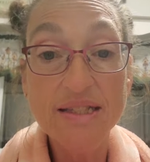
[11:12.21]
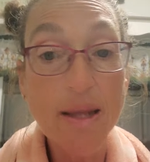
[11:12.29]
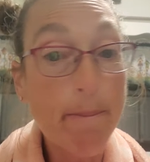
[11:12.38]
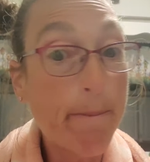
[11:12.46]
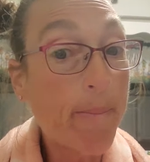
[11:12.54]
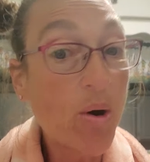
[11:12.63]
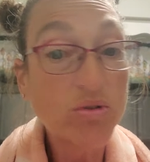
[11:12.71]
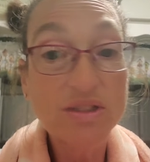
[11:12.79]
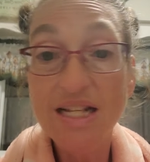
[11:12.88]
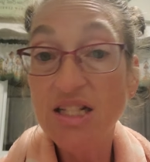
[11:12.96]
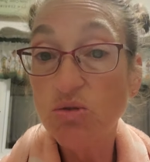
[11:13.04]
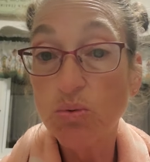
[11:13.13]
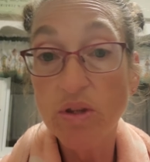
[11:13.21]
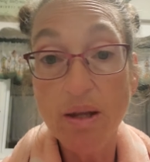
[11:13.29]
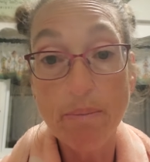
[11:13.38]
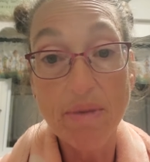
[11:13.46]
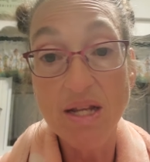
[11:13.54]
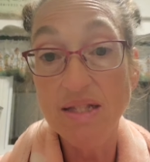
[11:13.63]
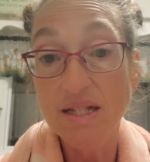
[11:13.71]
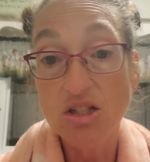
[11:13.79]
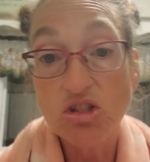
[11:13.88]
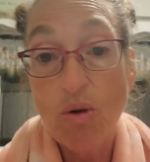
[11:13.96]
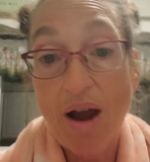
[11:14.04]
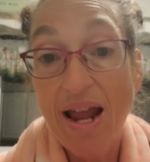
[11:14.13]
They both taste really amazing,
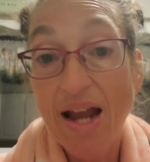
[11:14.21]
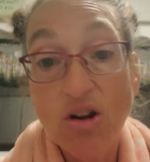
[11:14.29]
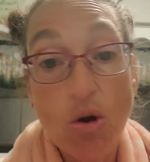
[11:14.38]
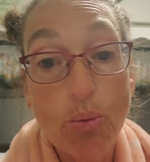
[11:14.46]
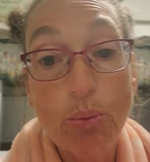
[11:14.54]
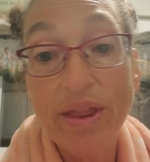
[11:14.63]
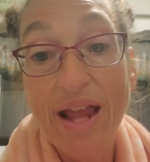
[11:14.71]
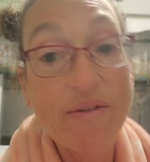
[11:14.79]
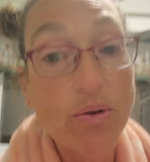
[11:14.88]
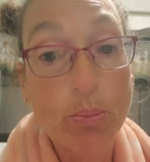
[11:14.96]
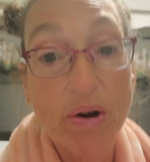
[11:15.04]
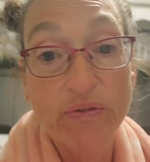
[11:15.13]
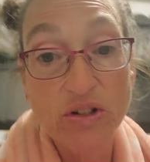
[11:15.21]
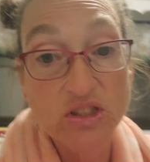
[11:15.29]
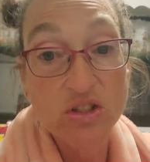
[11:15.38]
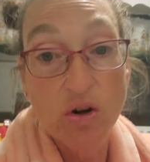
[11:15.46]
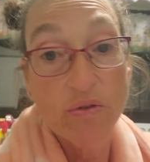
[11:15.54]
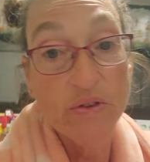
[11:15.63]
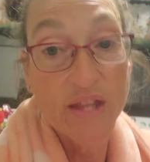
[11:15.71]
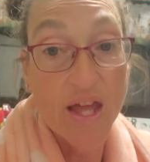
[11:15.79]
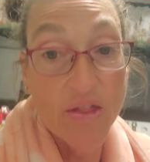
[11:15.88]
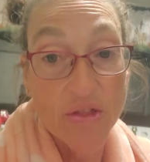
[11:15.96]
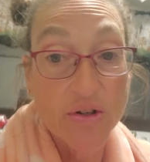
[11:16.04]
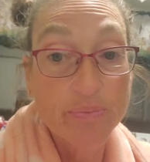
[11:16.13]
so I don't really have a preference over the
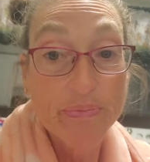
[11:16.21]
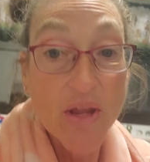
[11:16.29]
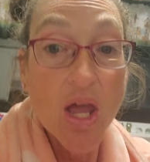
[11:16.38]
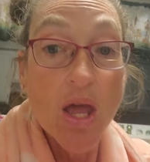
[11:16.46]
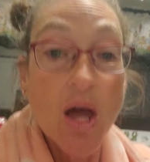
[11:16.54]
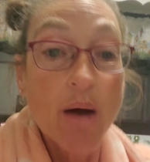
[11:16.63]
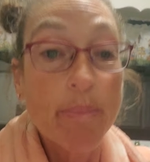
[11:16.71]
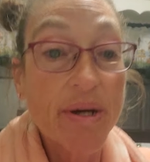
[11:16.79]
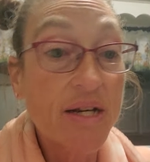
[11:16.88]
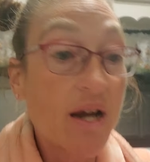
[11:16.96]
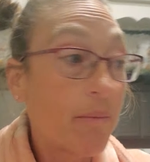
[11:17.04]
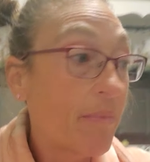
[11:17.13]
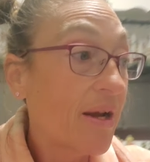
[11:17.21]
other. But